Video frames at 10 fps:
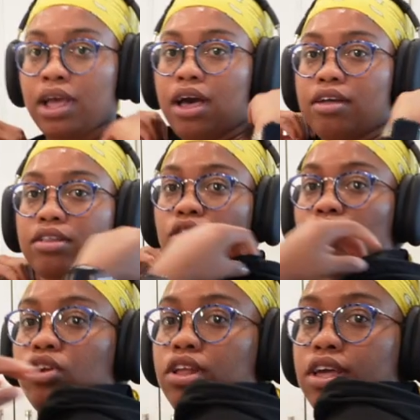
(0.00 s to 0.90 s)
Has a
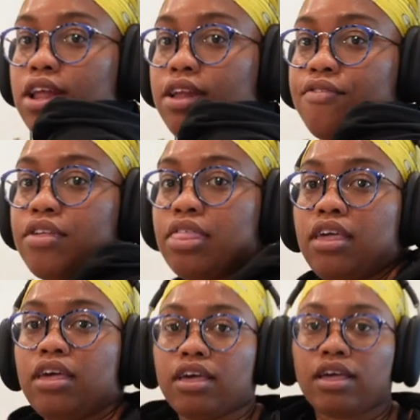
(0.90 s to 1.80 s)
hoodie and
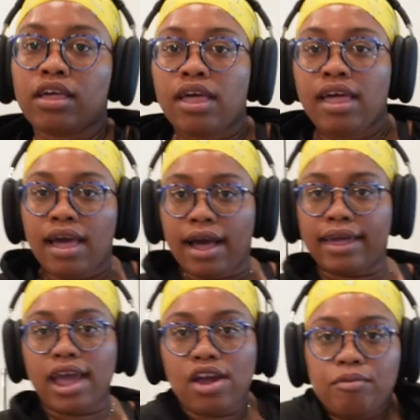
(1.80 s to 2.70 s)
everything. I
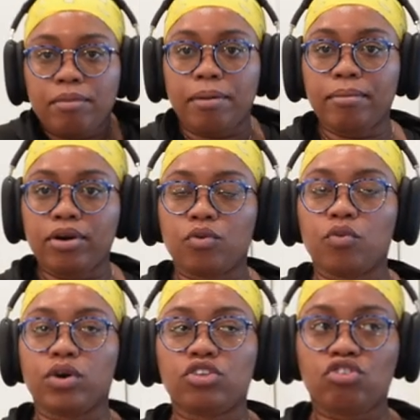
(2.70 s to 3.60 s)
can't remember
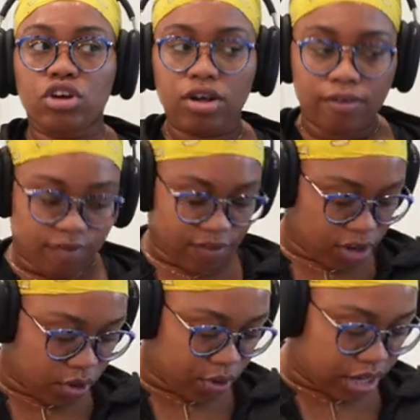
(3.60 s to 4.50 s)
which
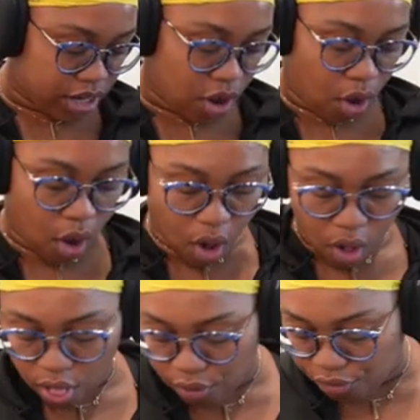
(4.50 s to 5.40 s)
video I did a
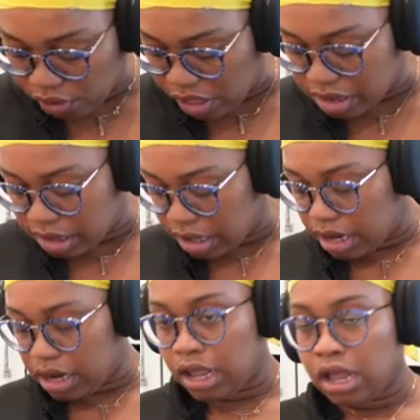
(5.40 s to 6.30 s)
haul for this
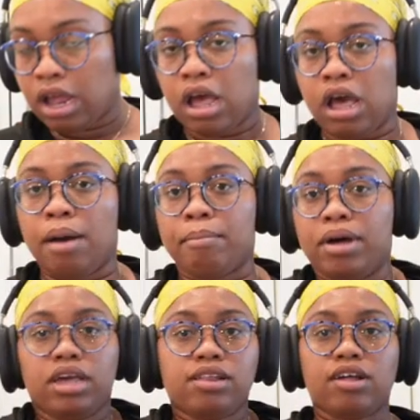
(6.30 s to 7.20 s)
in,
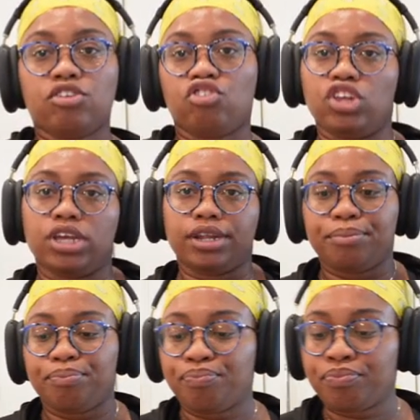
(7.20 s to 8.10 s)
but it's on
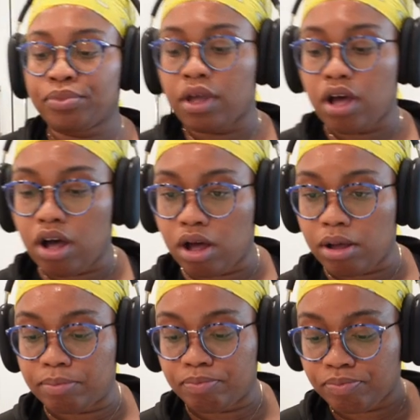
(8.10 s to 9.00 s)
Shein.
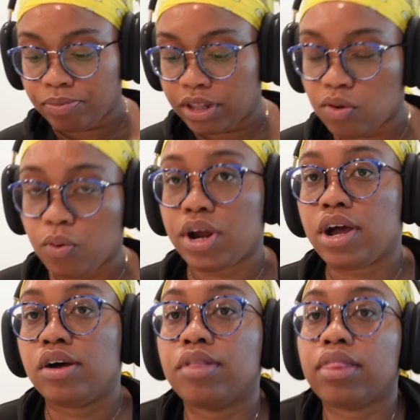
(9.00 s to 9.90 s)
Um, it's a
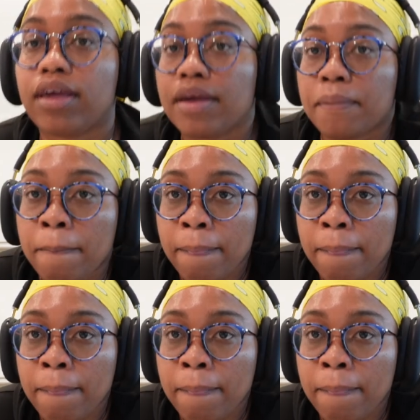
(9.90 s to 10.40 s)
workout thing.